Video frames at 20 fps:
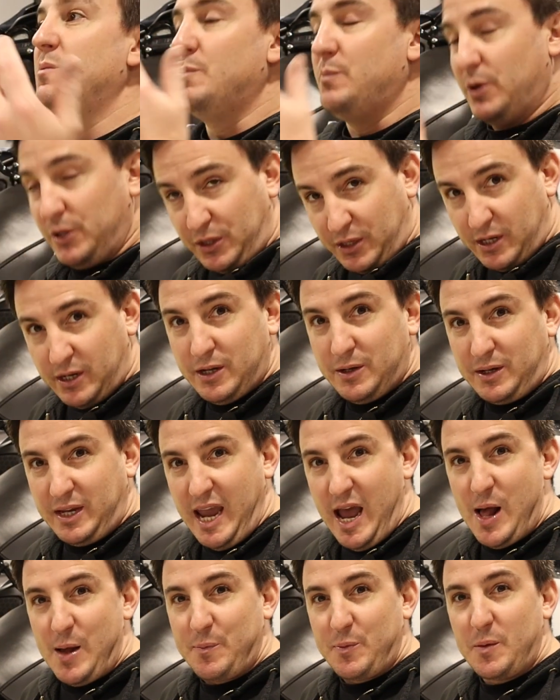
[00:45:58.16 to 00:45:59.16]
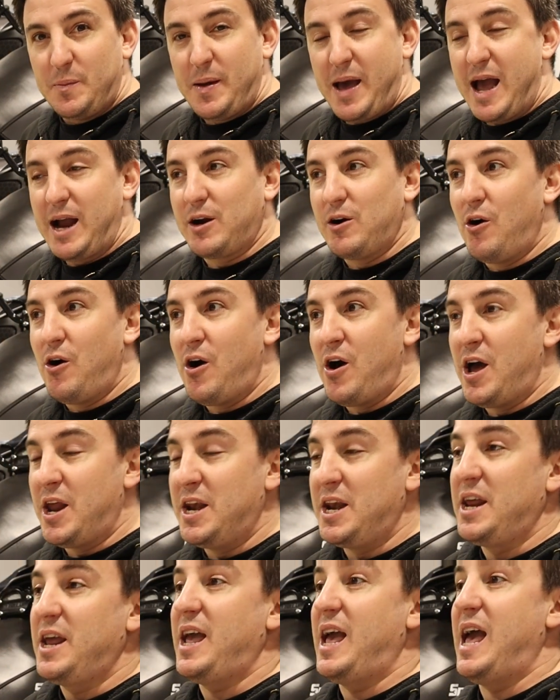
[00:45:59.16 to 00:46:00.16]
put the caliper back
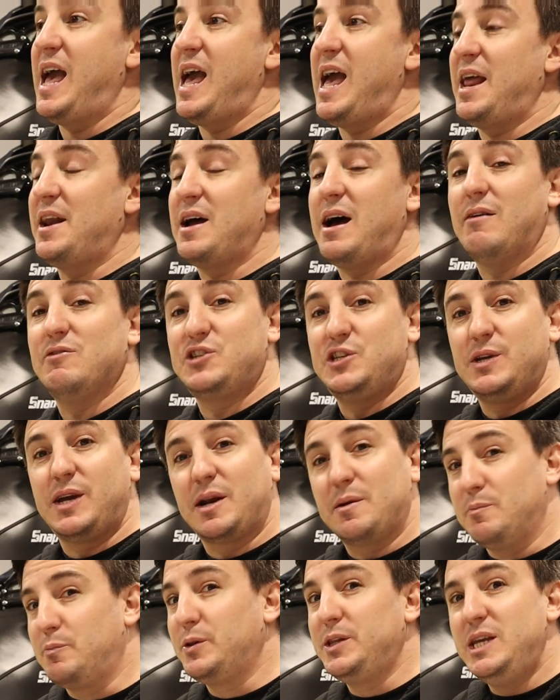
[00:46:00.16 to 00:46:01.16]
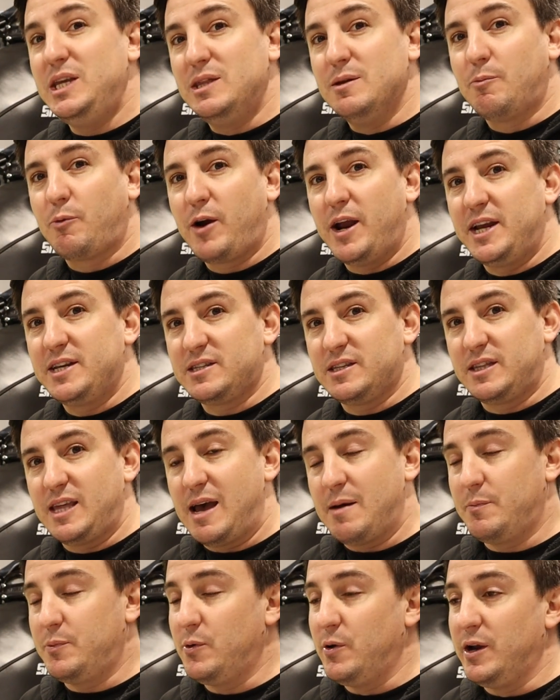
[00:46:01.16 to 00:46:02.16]
on, and obviously you got to bleed the brakes at
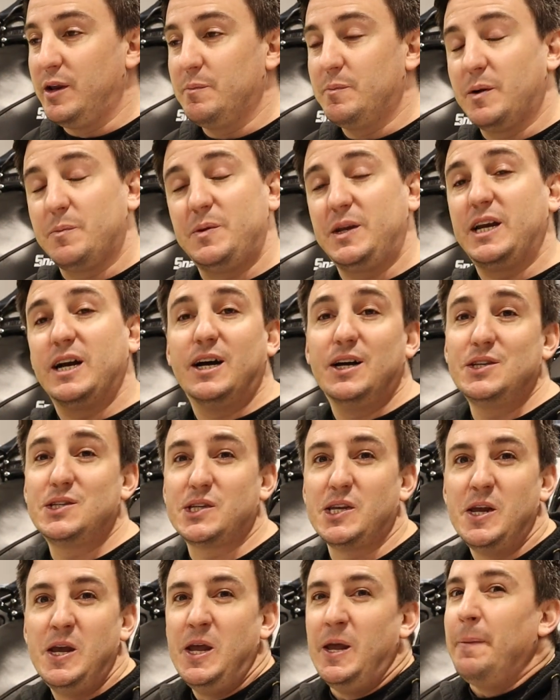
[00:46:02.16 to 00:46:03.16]
that point. But because